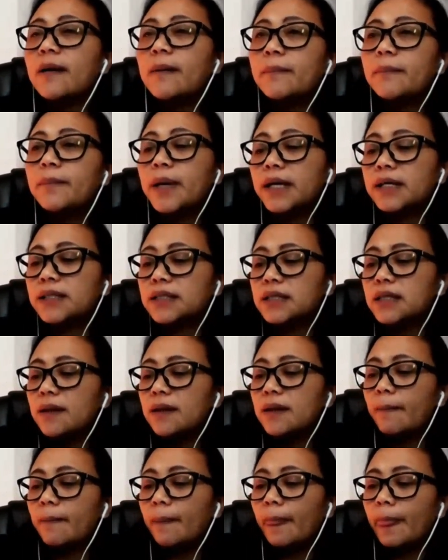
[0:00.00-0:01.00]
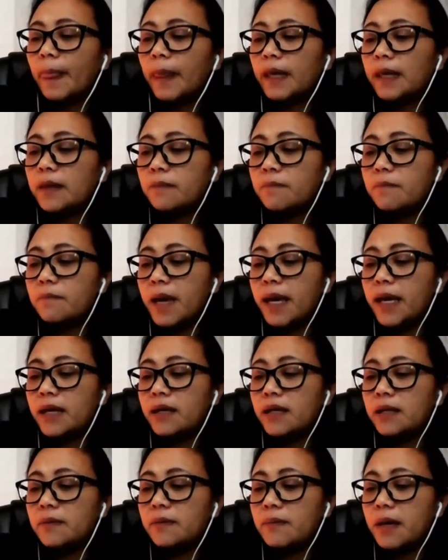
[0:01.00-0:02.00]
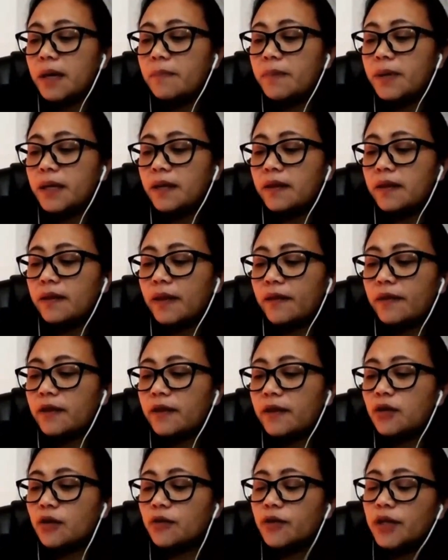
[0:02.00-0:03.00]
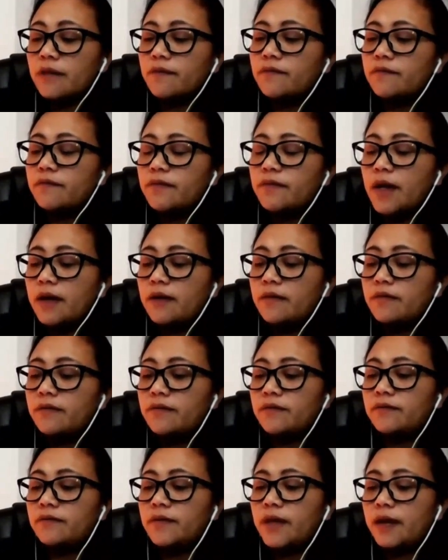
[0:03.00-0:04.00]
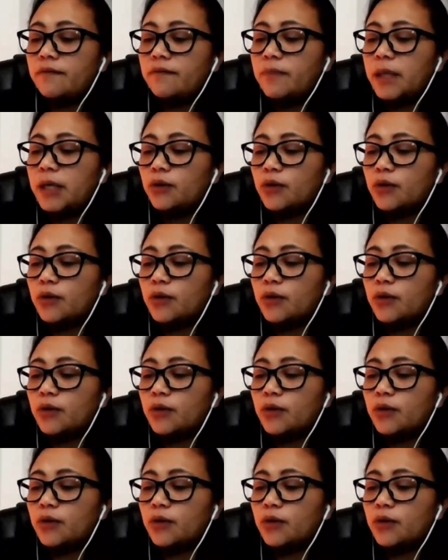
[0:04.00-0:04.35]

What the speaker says: but it may be that they've been